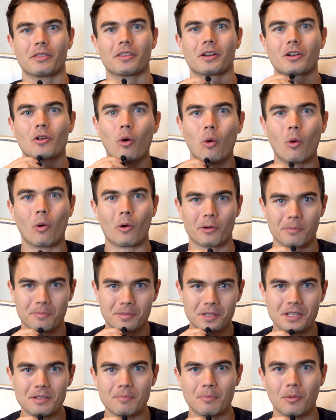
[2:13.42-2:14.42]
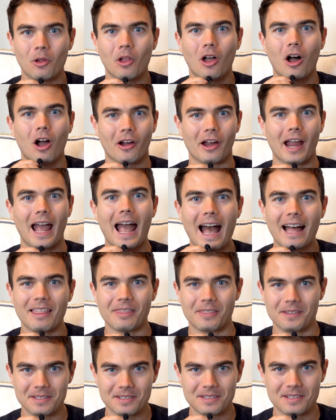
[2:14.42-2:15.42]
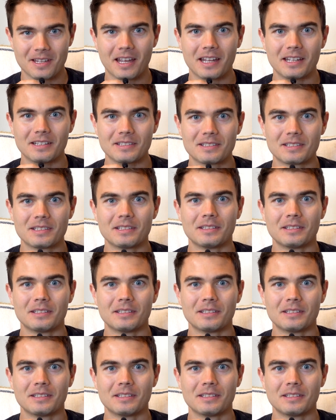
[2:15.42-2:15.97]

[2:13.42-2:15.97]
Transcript: the core people are at these days.